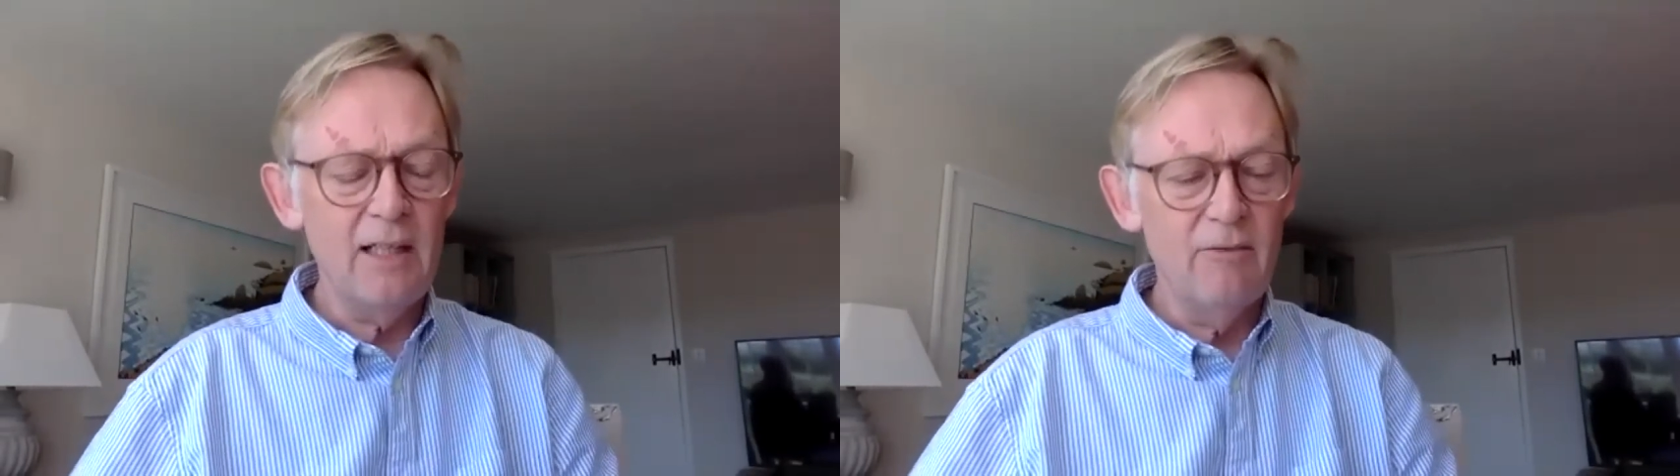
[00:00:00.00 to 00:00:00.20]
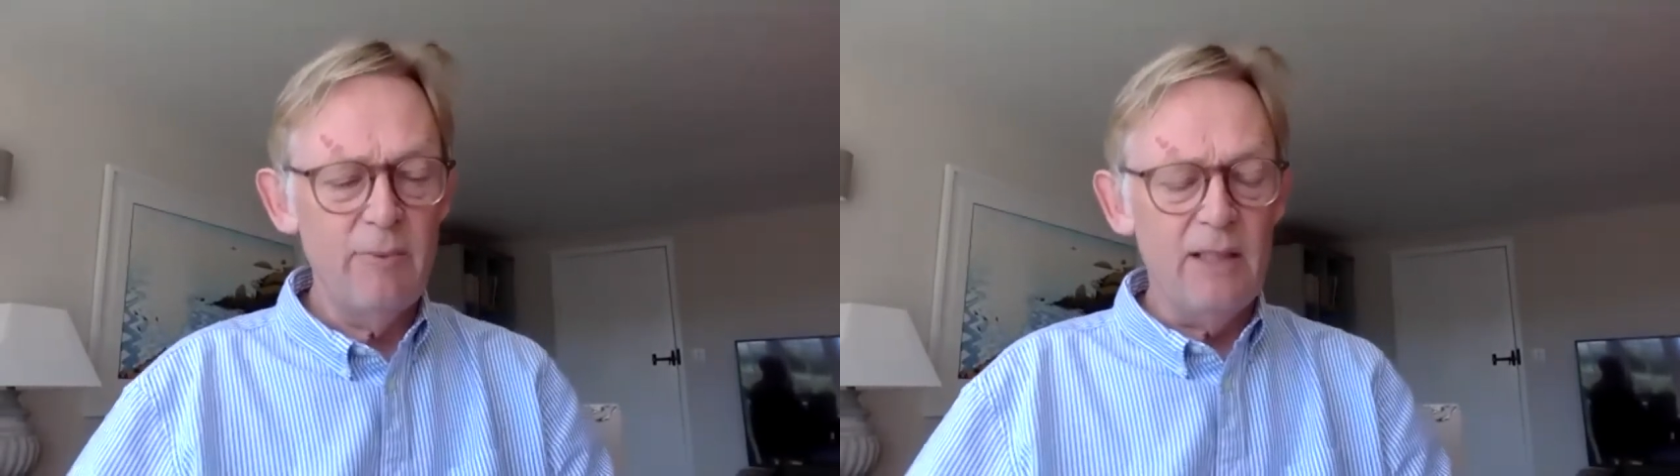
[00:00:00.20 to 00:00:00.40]

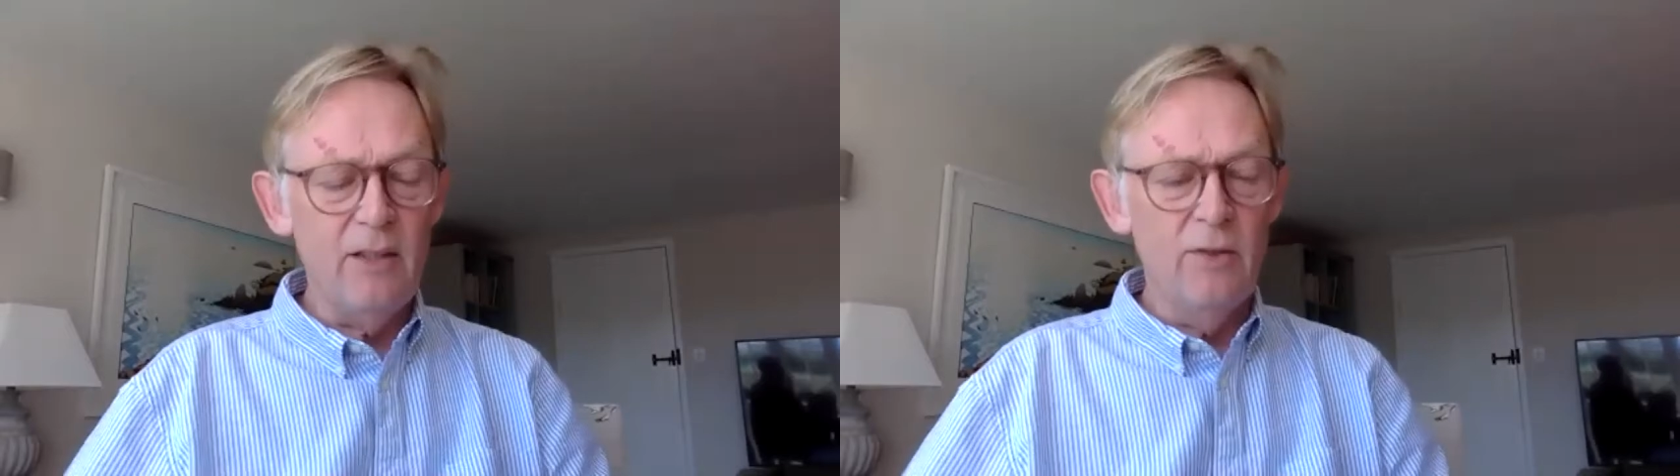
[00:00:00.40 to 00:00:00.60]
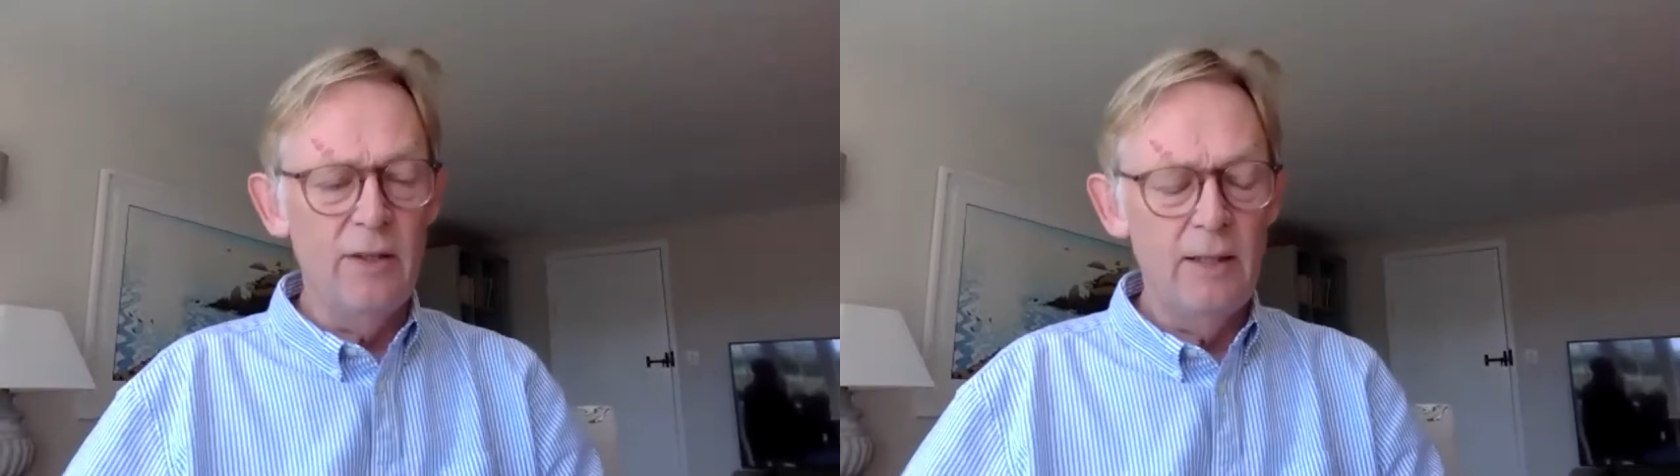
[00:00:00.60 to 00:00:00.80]
I've been
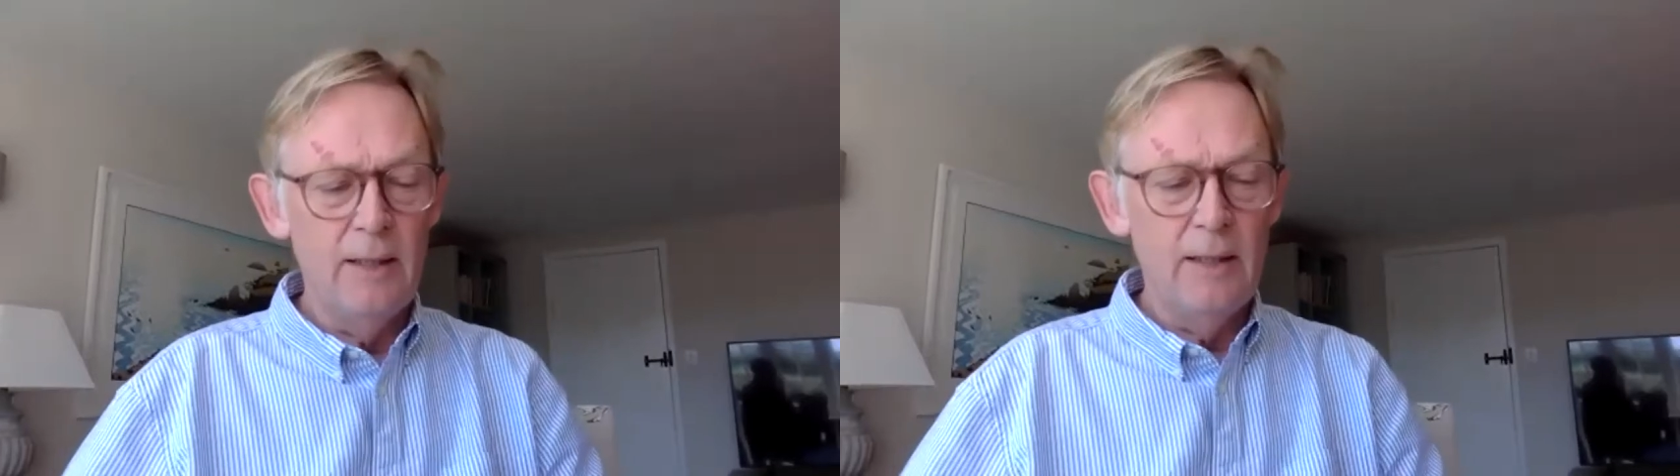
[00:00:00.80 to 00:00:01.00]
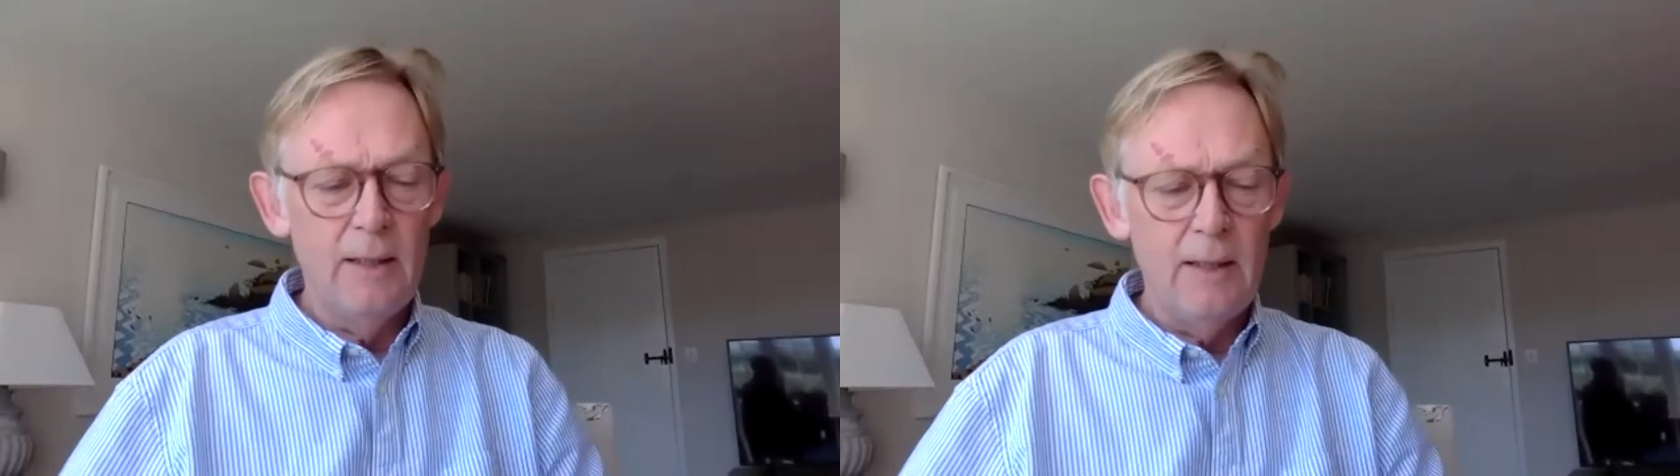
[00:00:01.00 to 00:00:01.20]
on
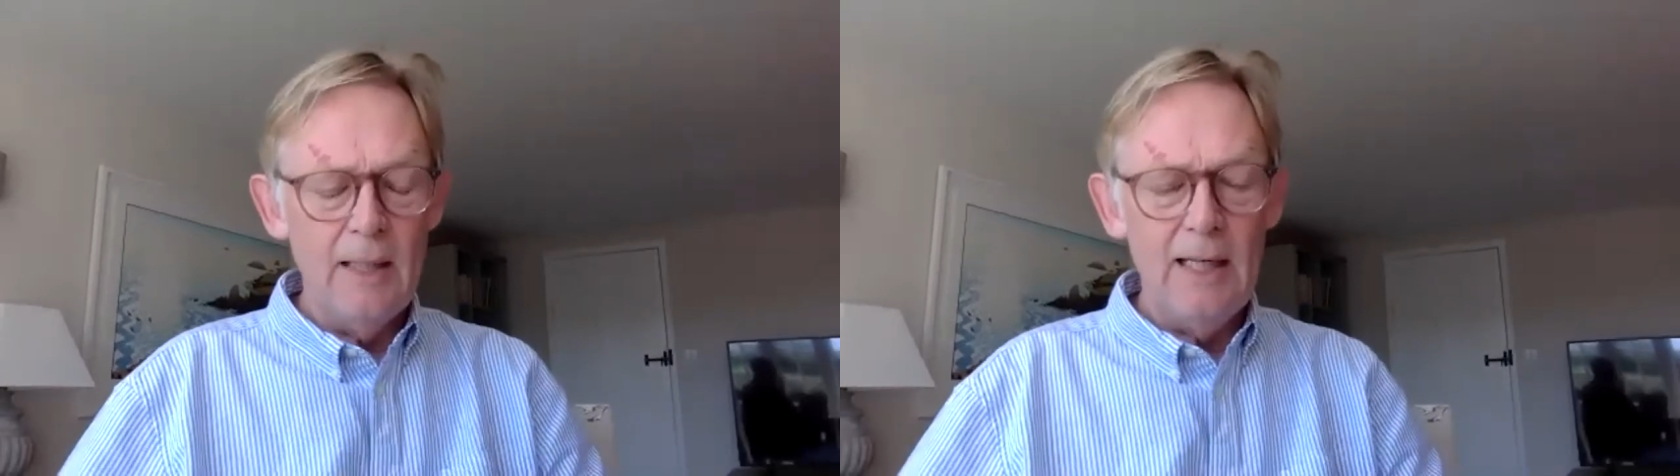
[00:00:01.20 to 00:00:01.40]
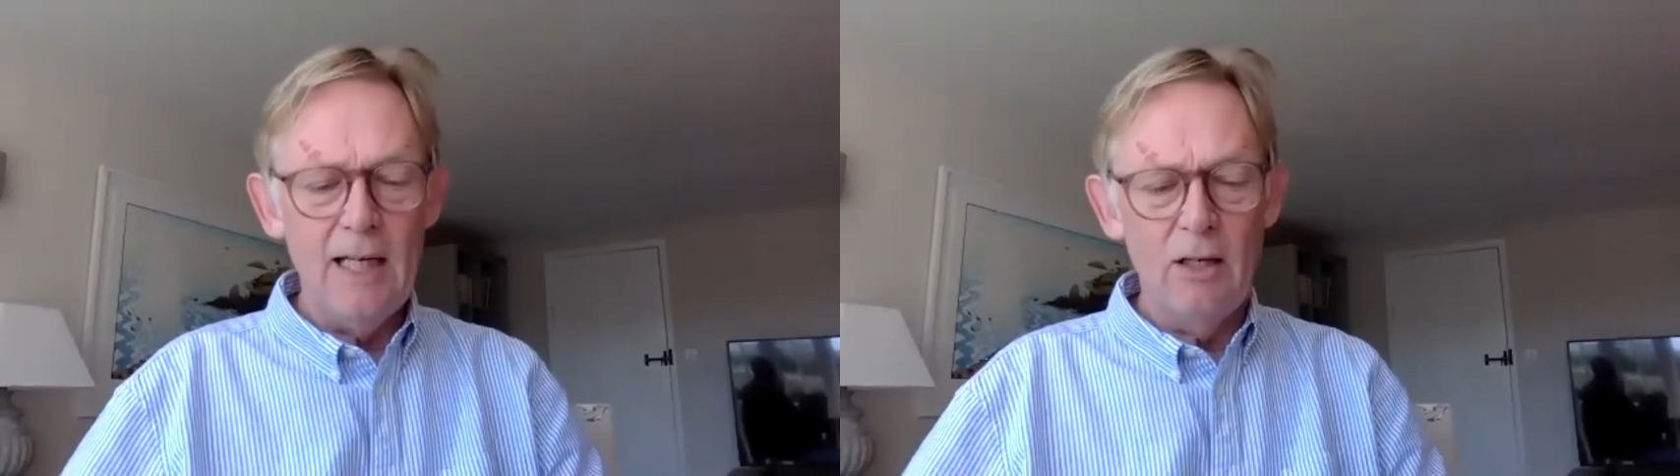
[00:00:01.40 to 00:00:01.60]

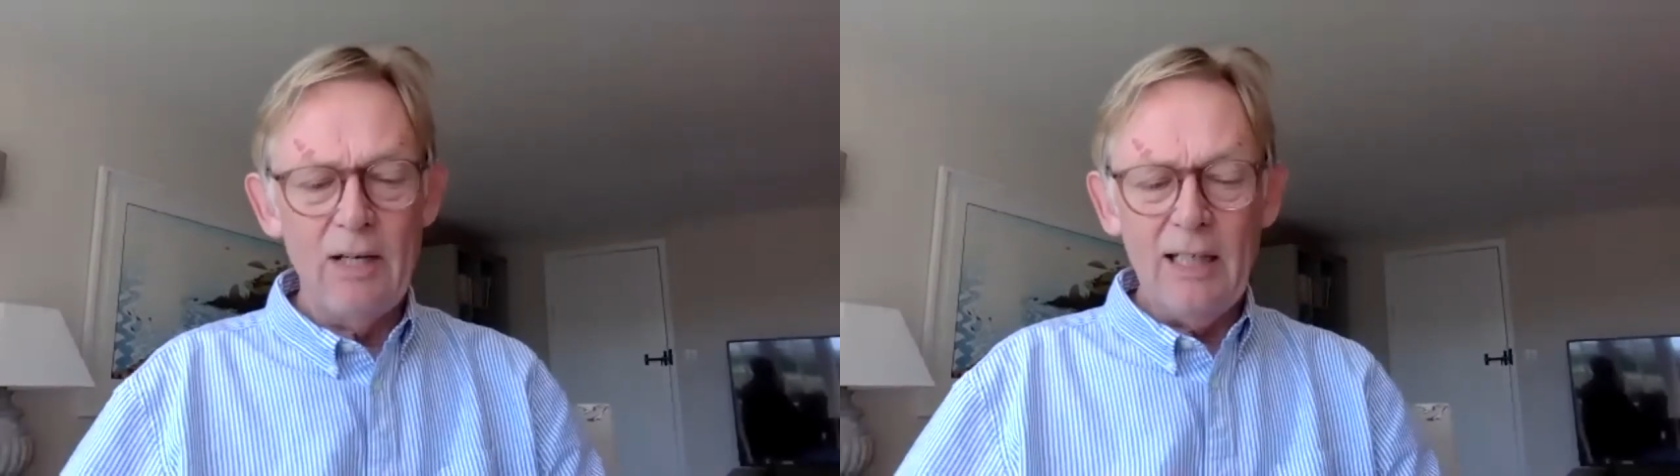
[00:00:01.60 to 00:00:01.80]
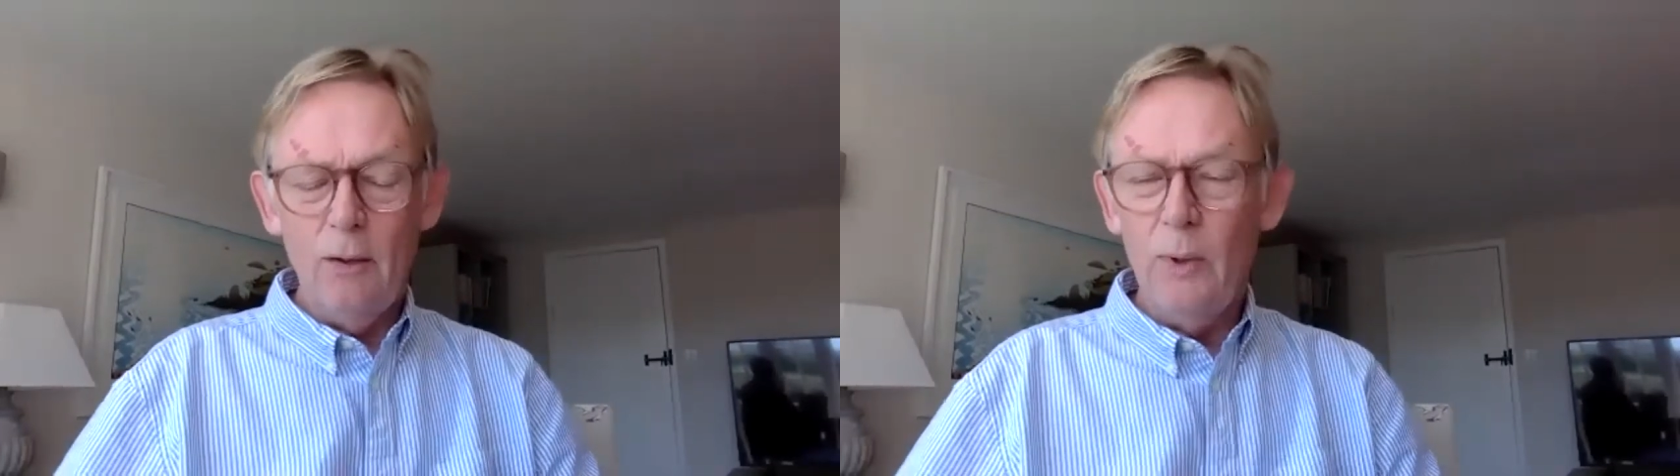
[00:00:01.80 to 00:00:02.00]
a
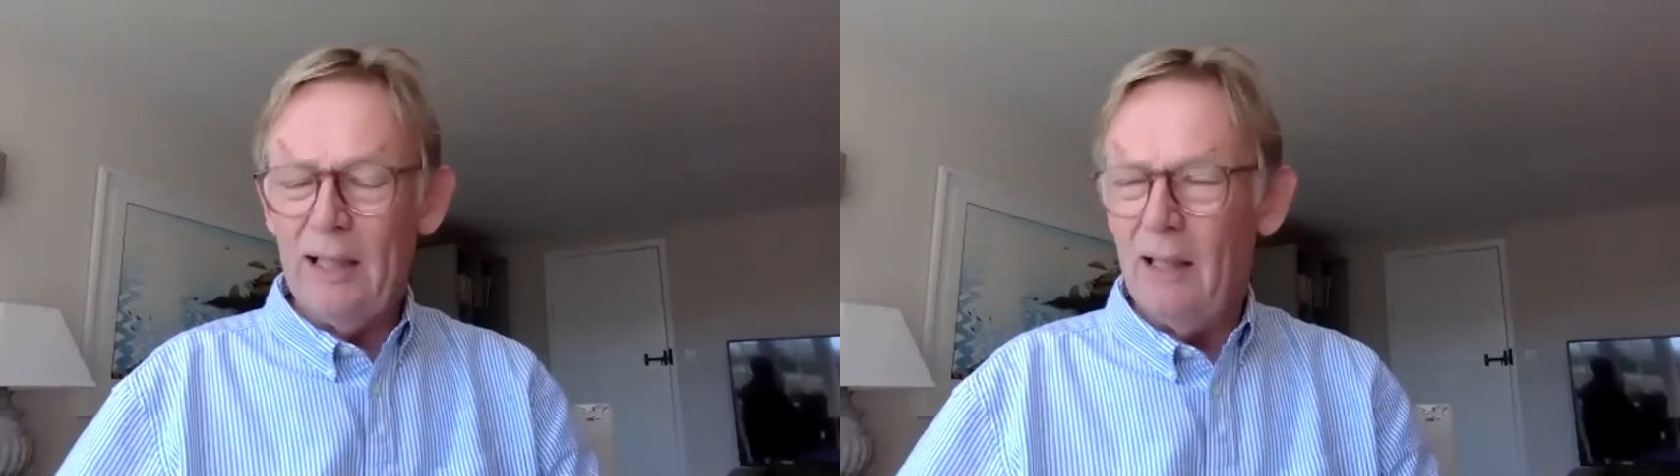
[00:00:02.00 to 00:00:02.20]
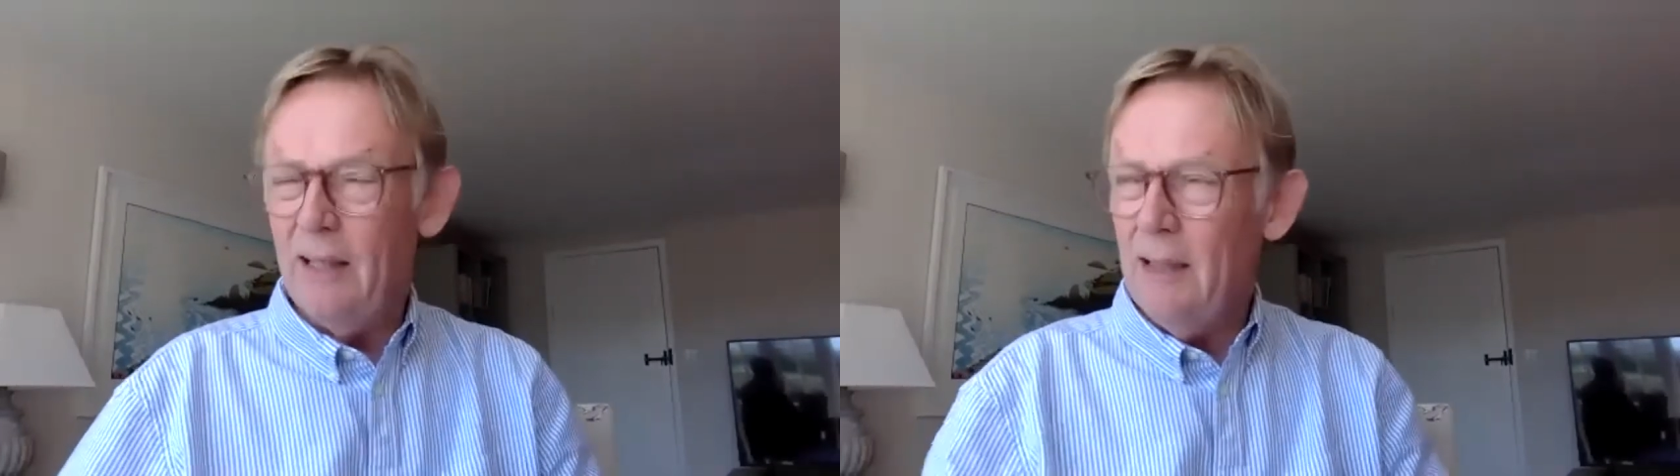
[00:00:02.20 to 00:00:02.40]
regular
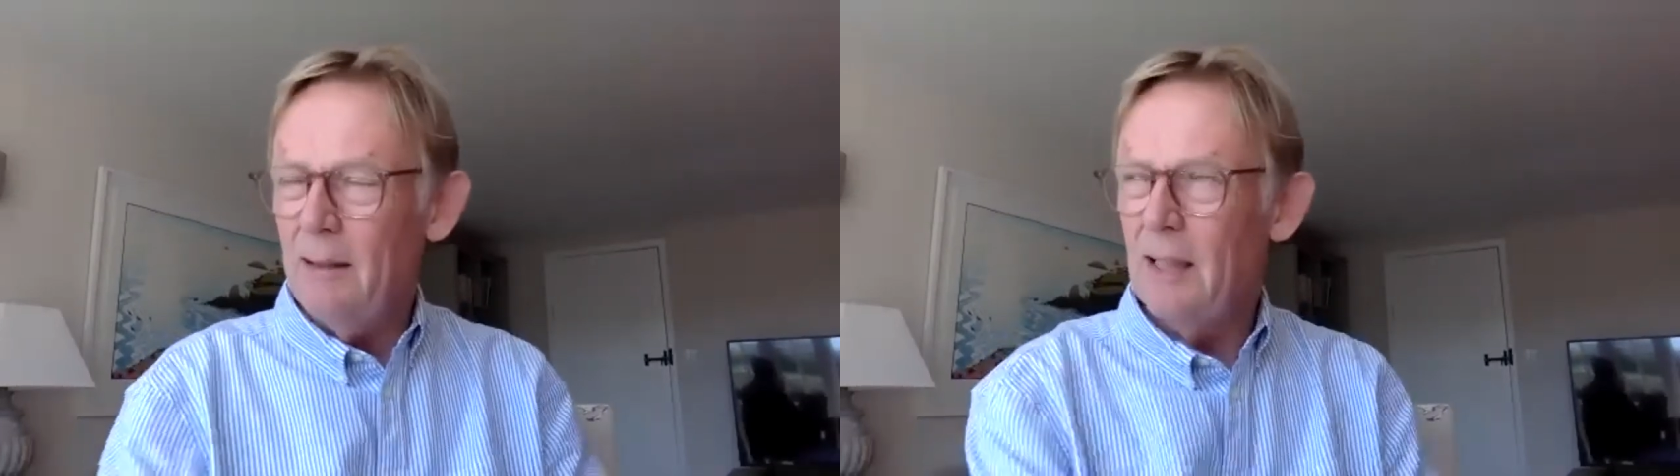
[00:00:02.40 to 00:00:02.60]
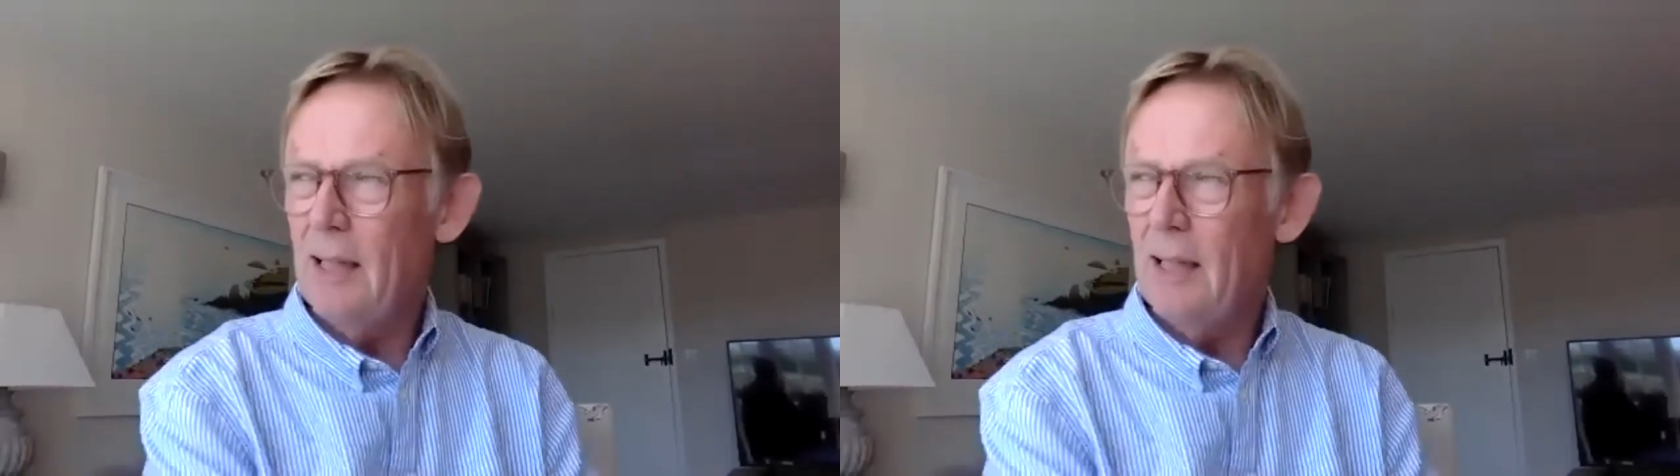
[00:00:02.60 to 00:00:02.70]
weekly